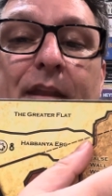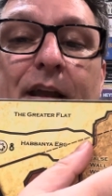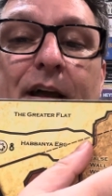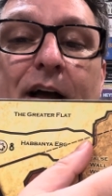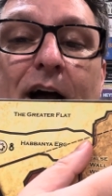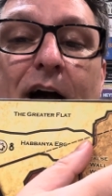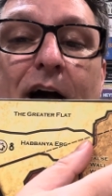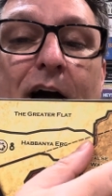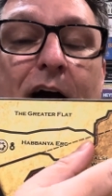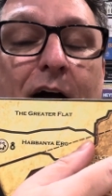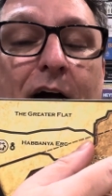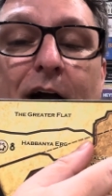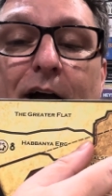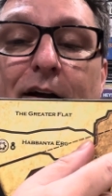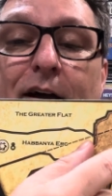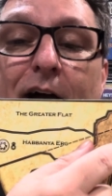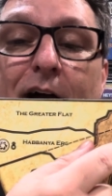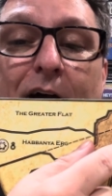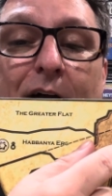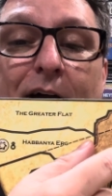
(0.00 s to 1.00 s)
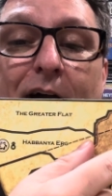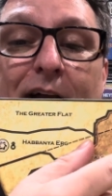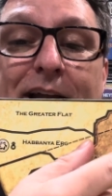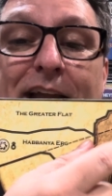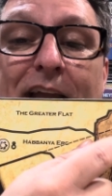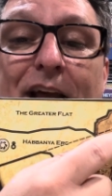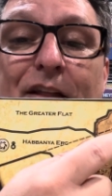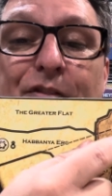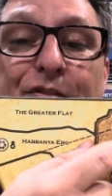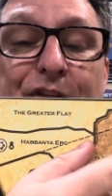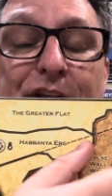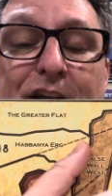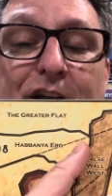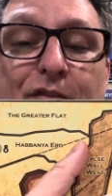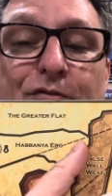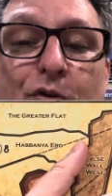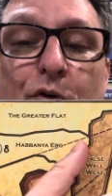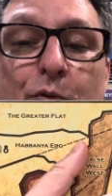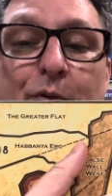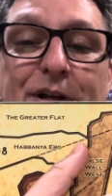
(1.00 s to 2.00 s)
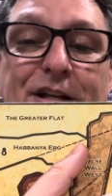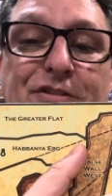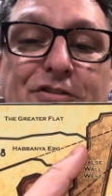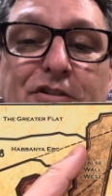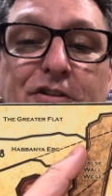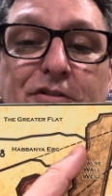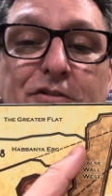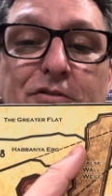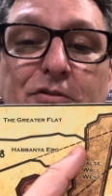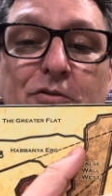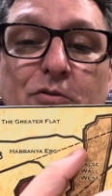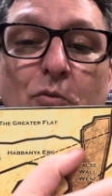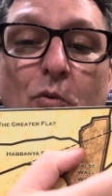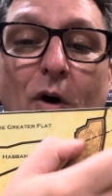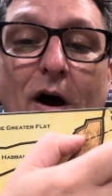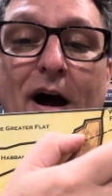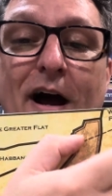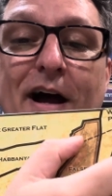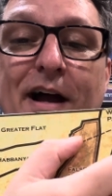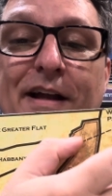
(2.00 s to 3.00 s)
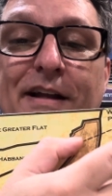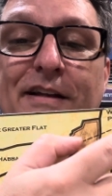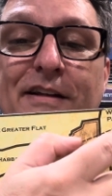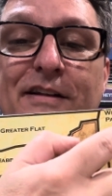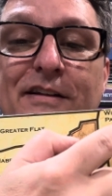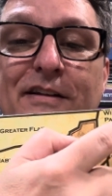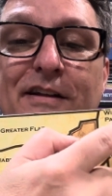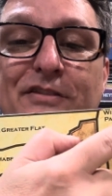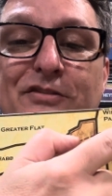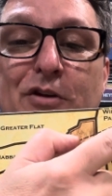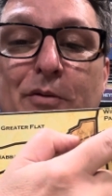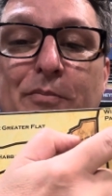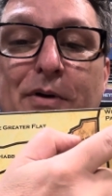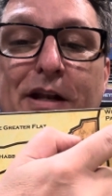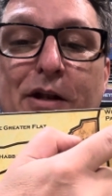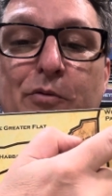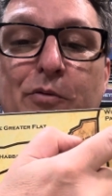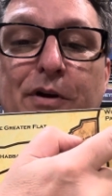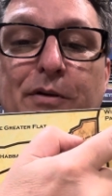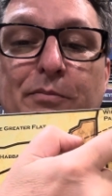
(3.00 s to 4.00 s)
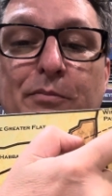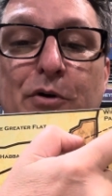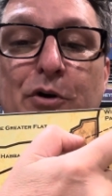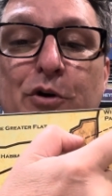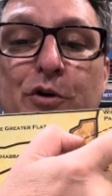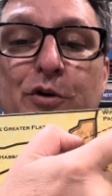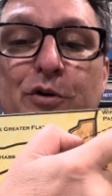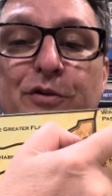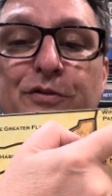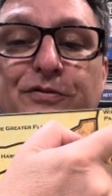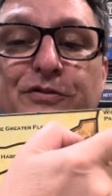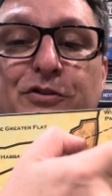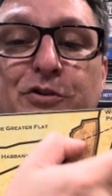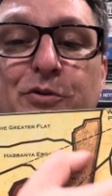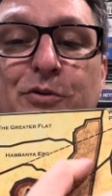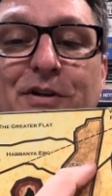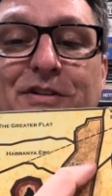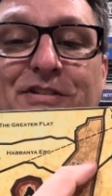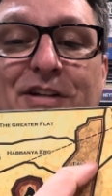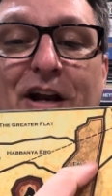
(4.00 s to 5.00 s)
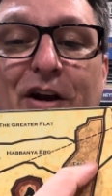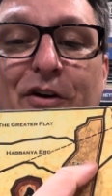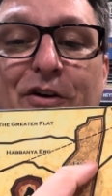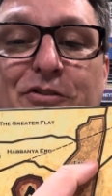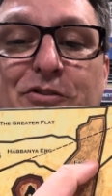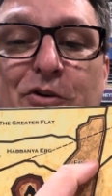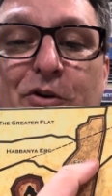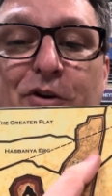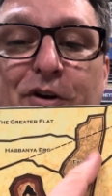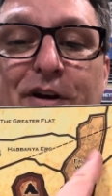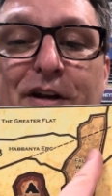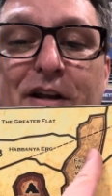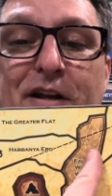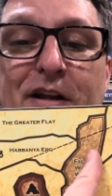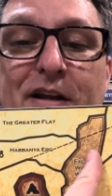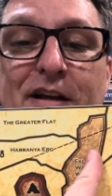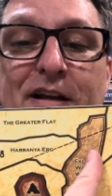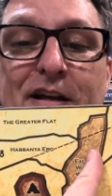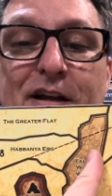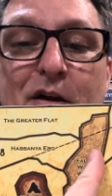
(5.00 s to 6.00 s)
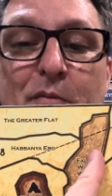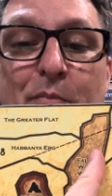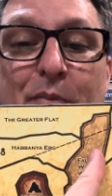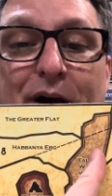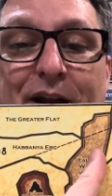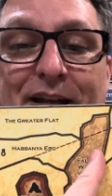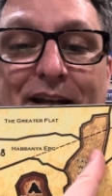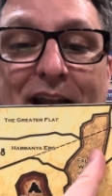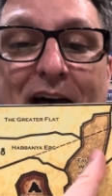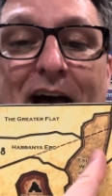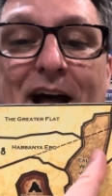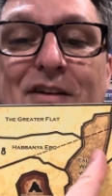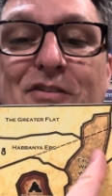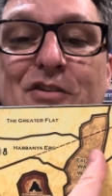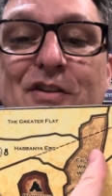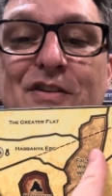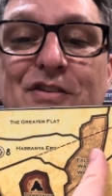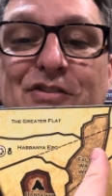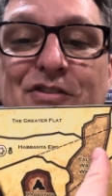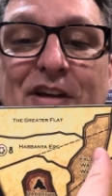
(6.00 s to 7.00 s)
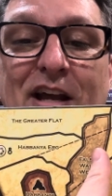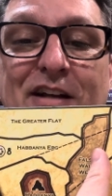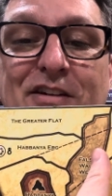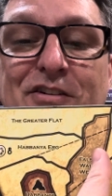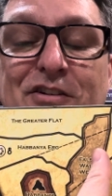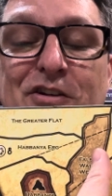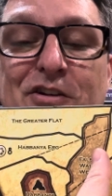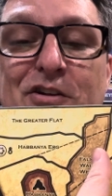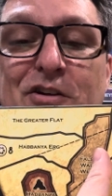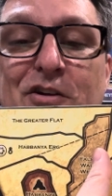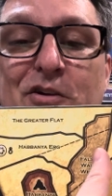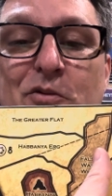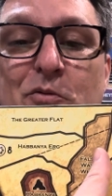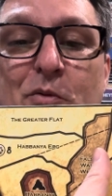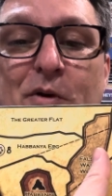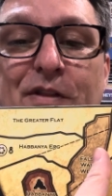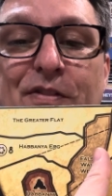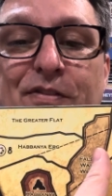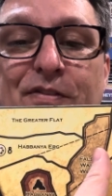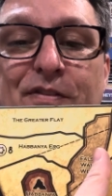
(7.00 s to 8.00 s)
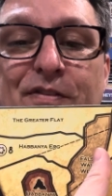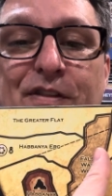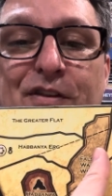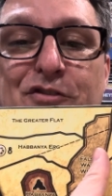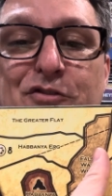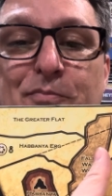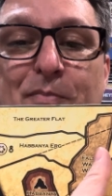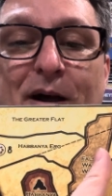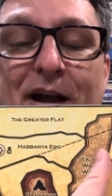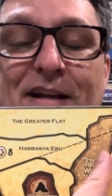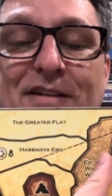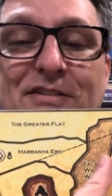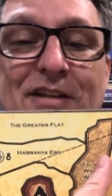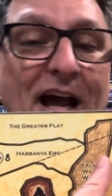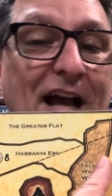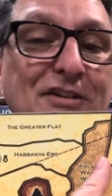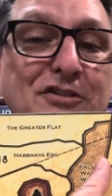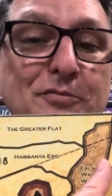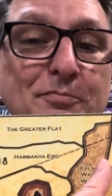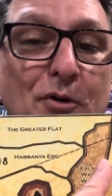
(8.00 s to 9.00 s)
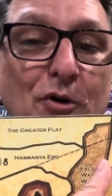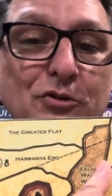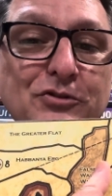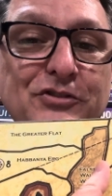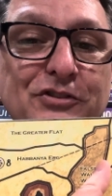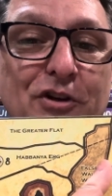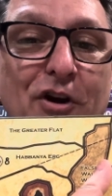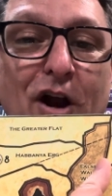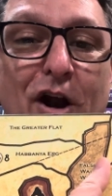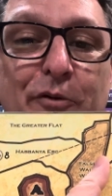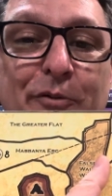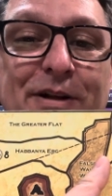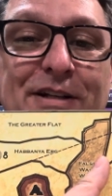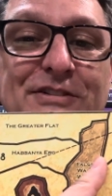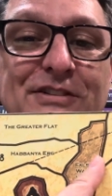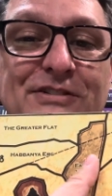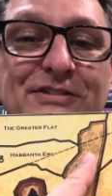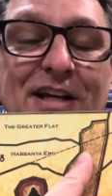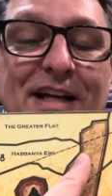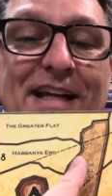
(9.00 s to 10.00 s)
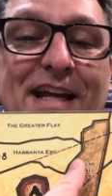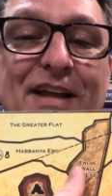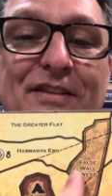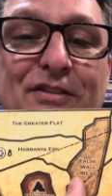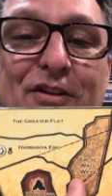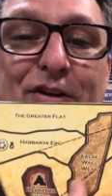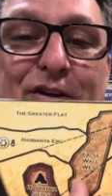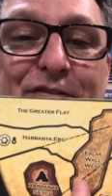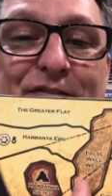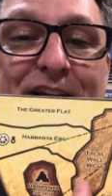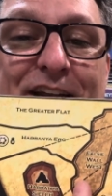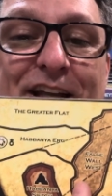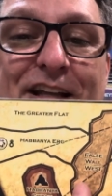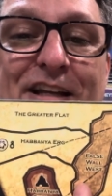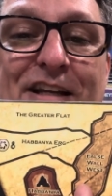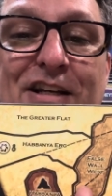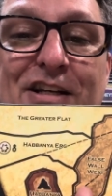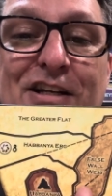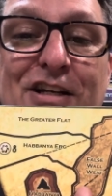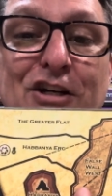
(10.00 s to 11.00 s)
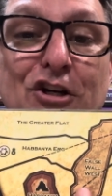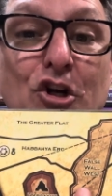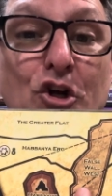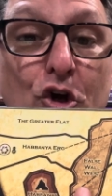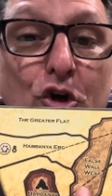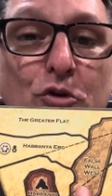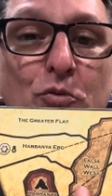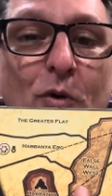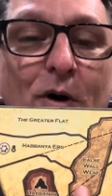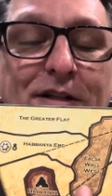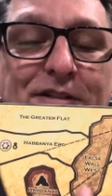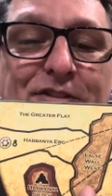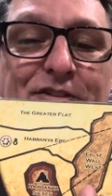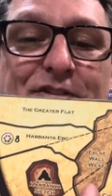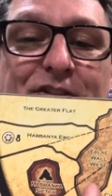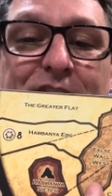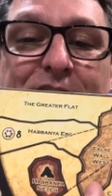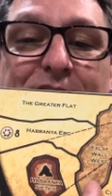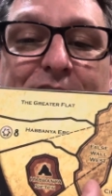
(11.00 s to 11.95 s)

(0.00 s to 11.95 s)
uh, I, I can't think of a reason why somebody would move to a territory but not to the sector with the spice. I suppose there are reasons. I can't think of any good ones.